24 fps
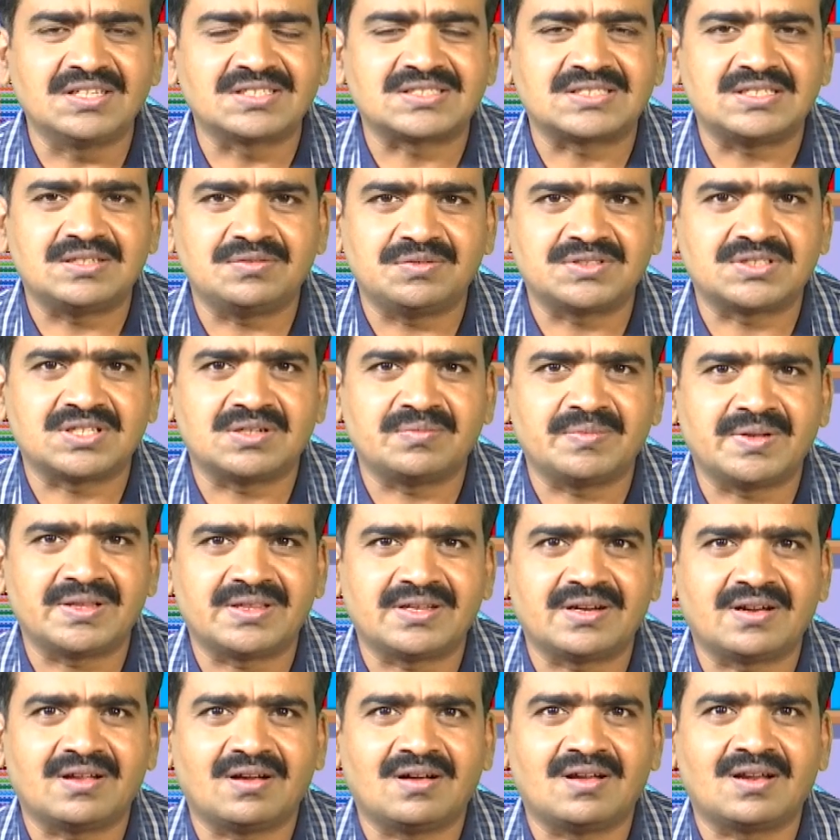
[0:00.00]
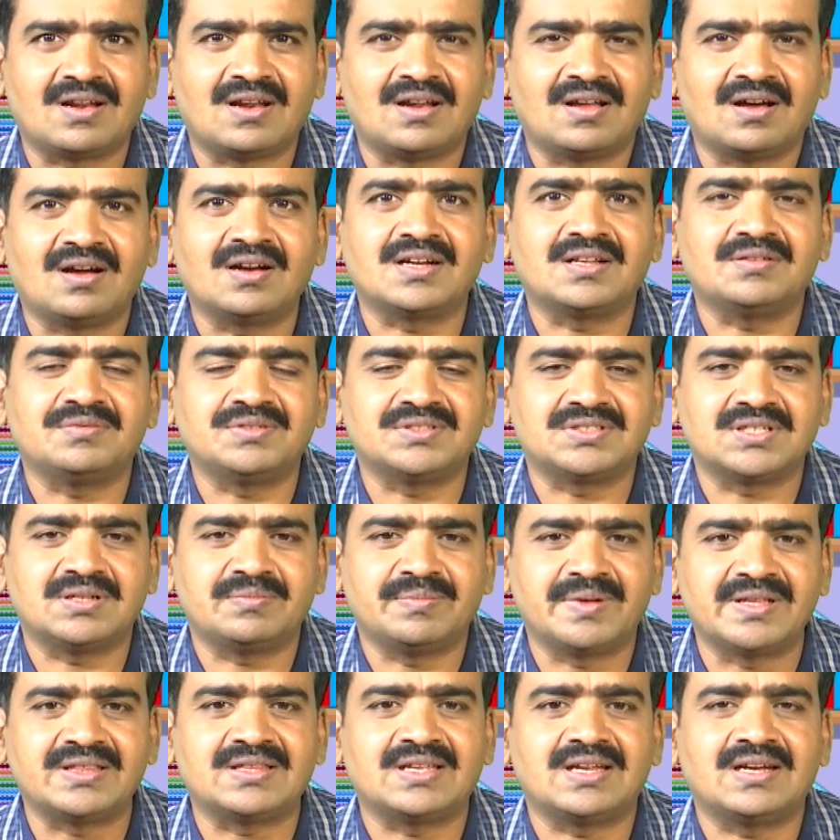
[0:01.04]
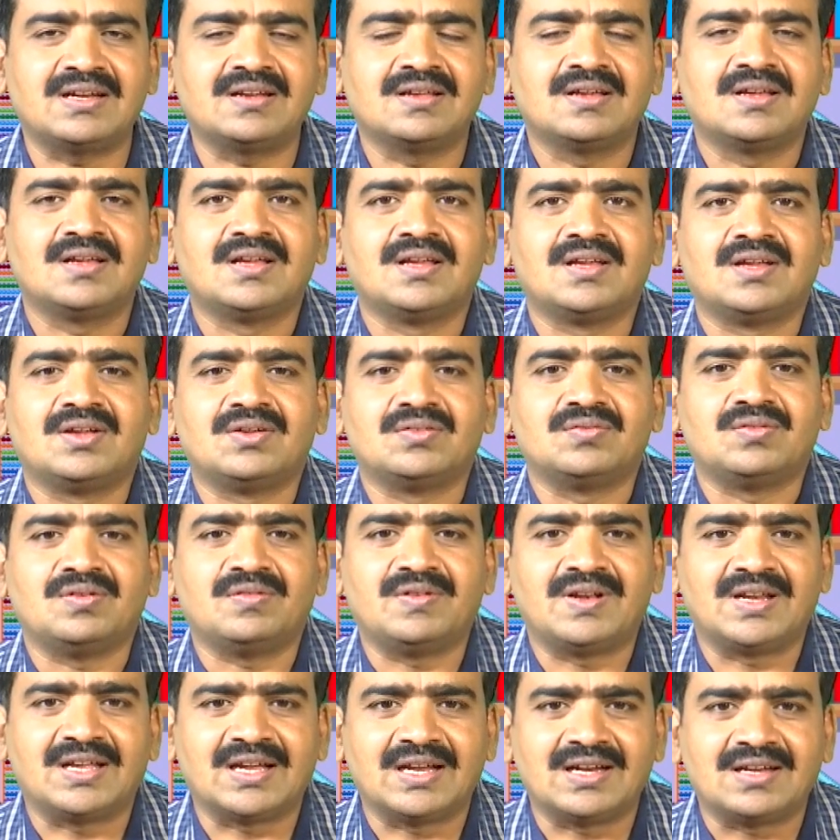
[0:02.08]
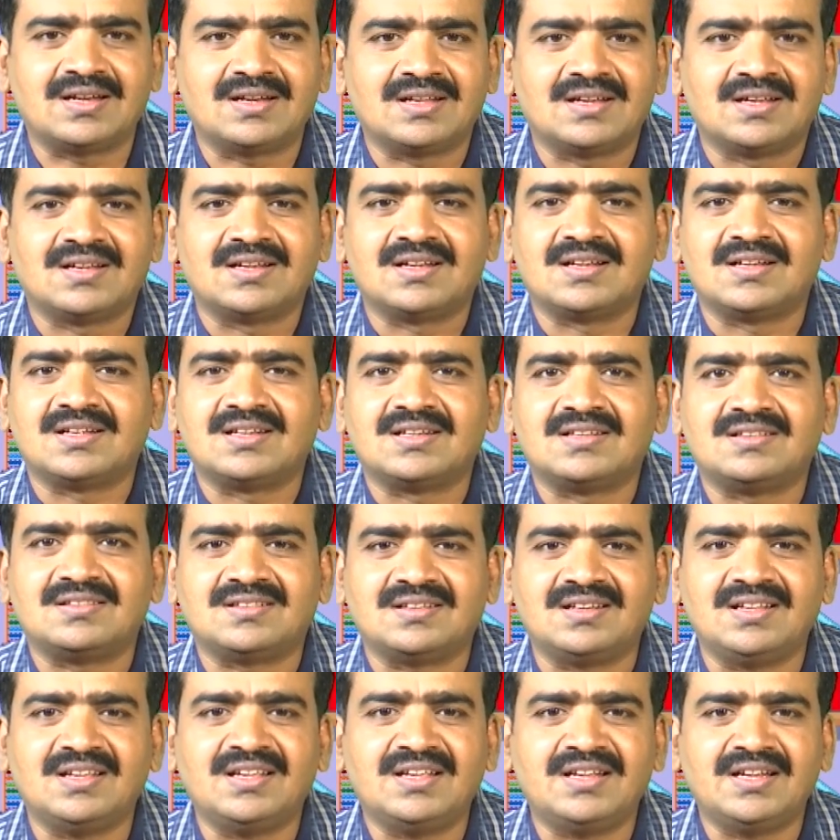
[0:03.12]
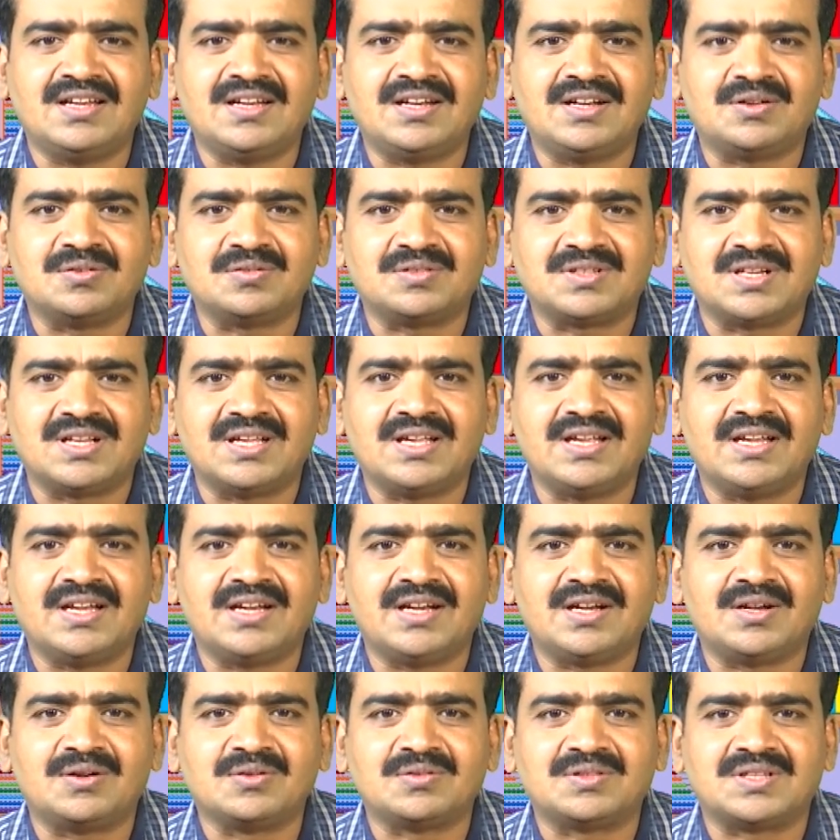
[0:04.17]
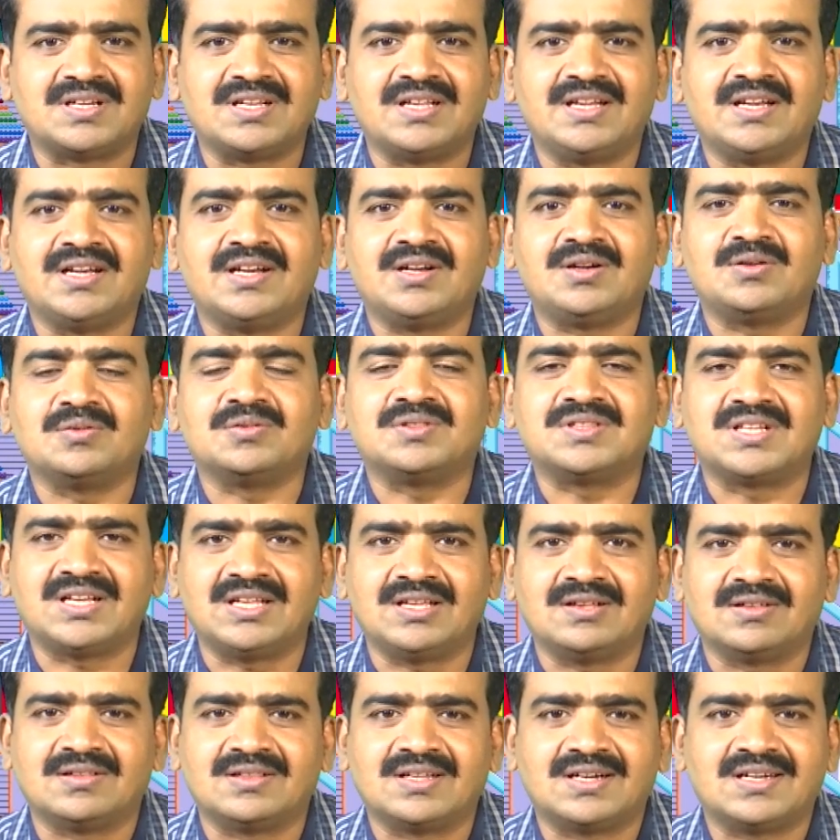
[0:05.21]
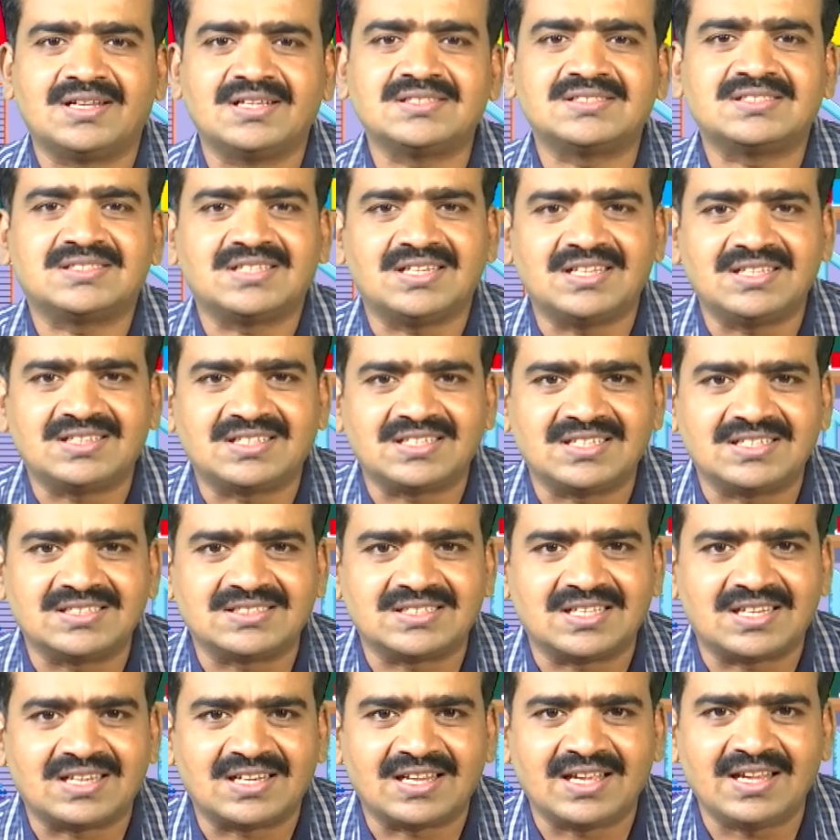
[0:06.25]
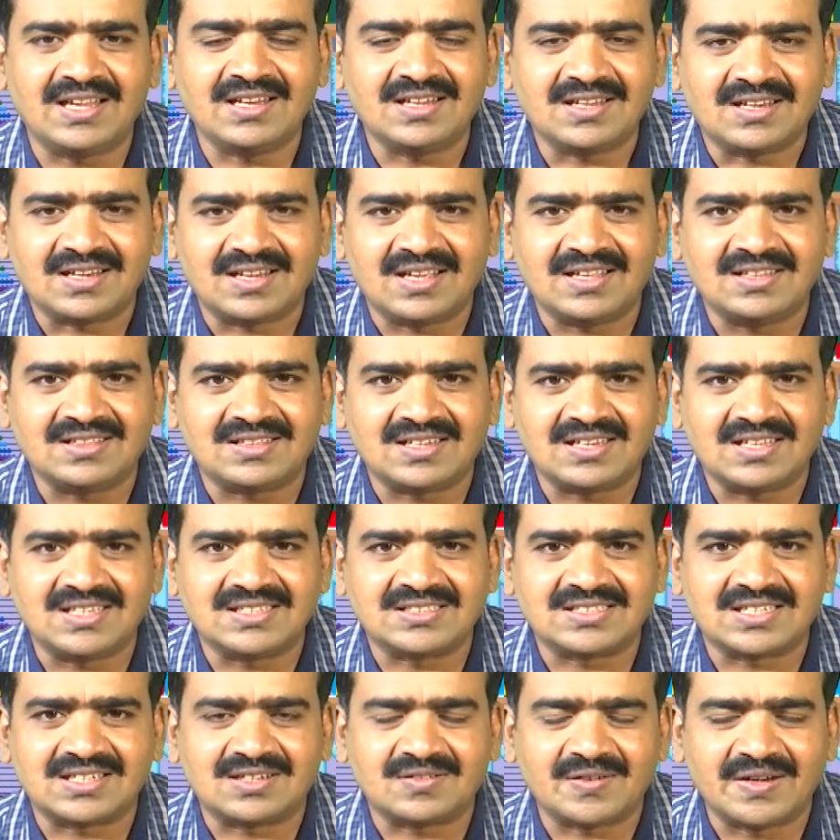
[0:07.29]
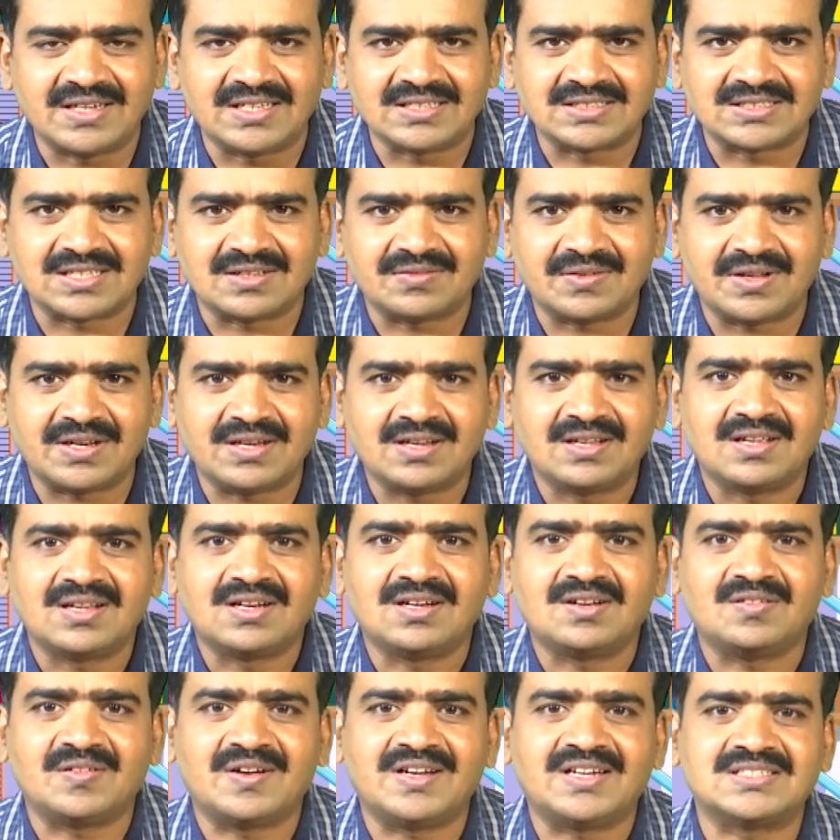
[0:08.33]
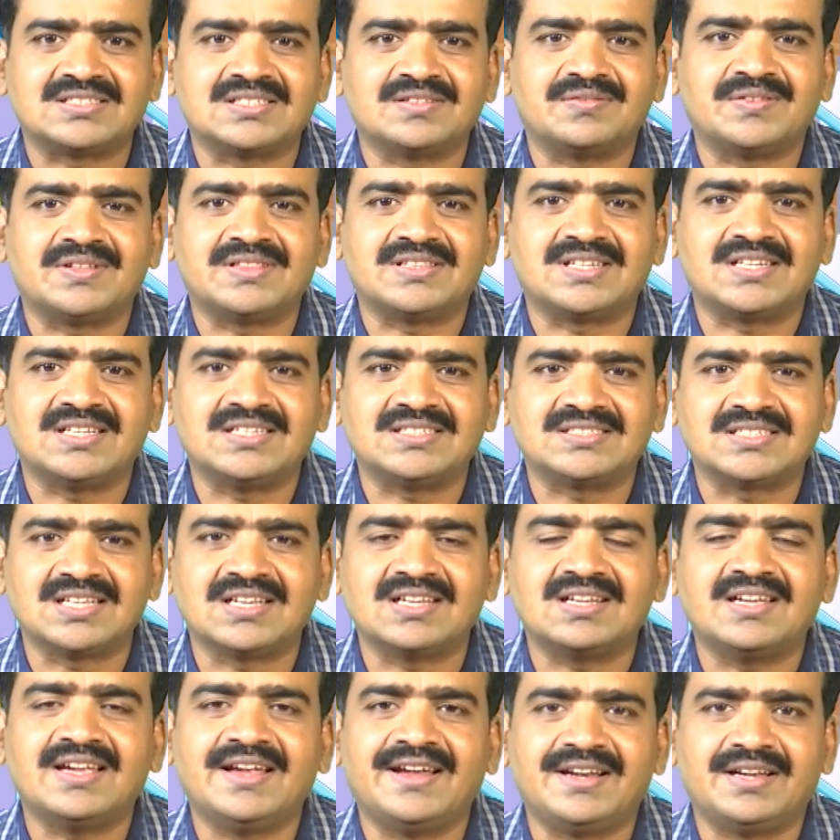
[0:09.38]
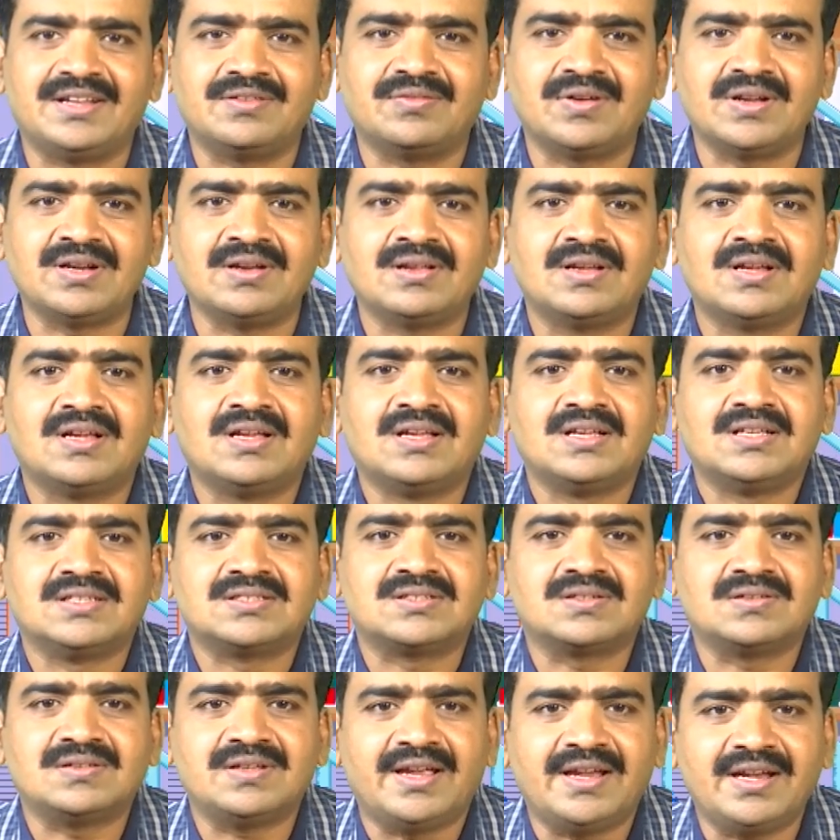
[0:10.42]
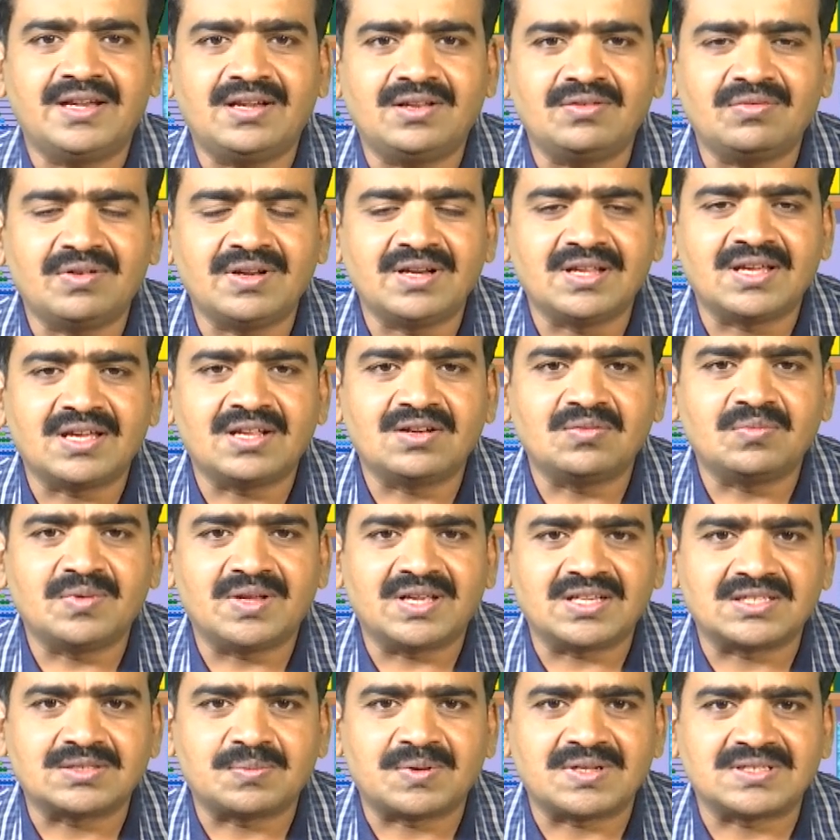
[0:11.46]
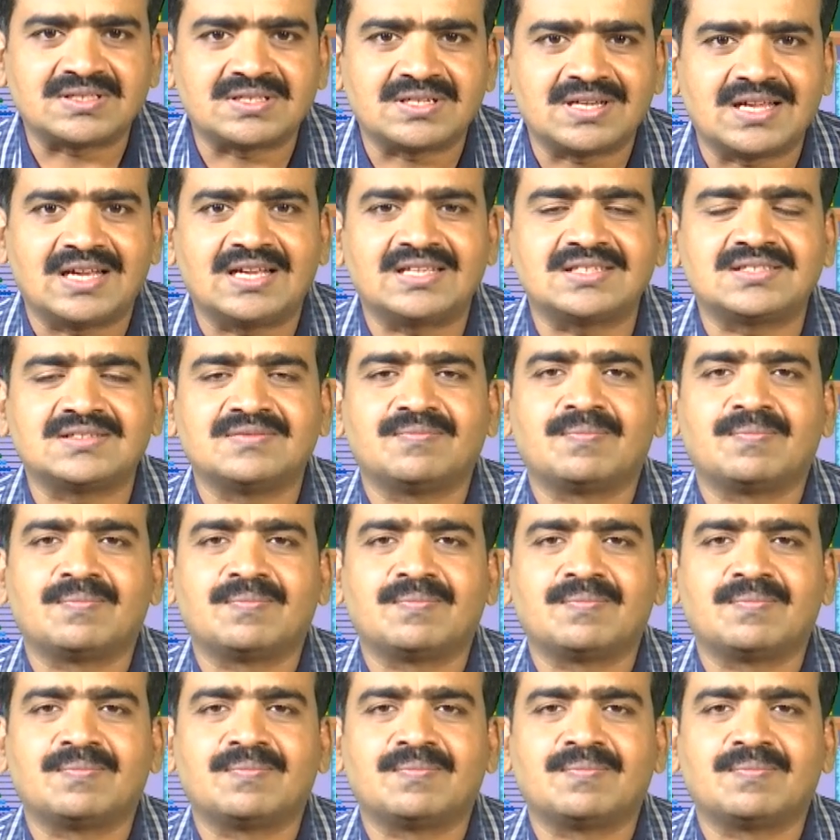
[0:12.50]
division method or long division method, we will get 3 into 3 into 3 into 3, that is 3 3s are 9, 9 3s are 27, 27 3s are 81. So, 81 can be expressed as